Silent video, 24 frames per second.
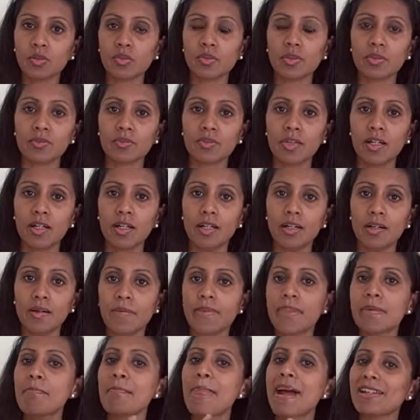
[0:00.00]
tone of
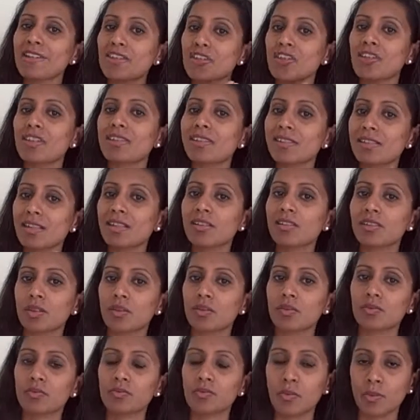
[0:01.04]
the matching skin
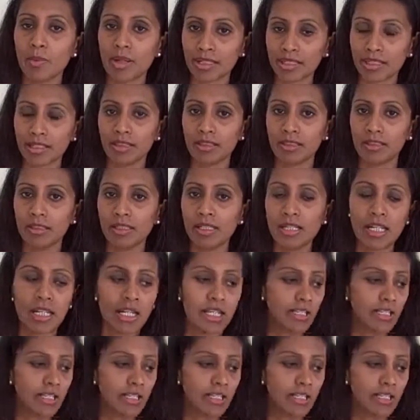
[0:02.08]
tone for my color.